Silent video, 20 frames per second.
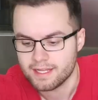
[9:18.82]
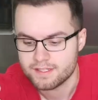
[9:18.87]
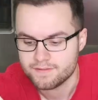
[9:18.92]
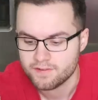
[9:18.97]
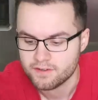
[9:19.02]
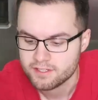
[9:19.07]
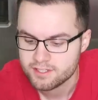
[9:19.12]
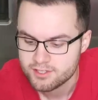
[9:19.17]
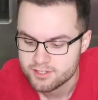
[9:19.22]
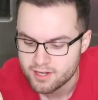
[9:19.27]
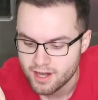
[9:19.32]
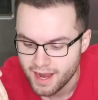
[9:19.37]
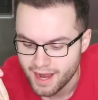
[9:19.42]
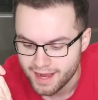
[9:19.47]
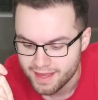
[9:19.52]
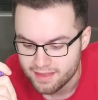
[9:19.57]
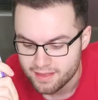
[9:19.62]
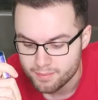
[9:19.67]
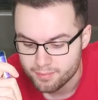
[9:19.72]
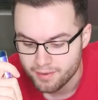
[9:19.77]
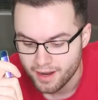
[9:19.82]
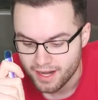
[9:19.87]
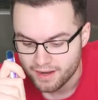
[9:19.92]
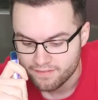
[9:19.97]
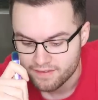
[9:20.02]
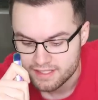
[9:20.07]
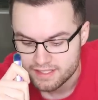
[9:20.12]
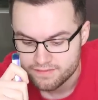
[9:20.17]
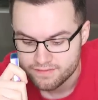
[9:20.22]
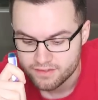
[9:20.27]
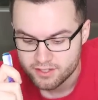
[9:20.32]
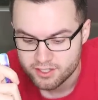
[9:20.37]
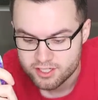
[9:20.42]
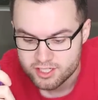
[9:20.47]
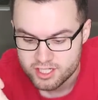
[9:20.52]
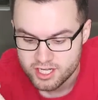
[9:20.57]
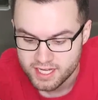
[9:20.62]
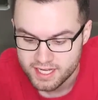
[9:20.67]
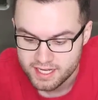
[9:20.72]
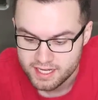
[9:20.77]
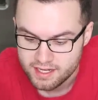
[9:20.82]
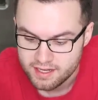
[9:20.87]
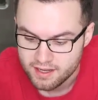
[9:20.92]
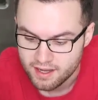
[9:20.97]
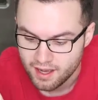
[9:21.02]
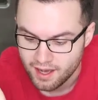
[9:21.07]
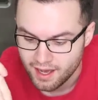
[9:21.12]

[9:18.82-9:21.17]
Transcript: Let's first try the breakfast version.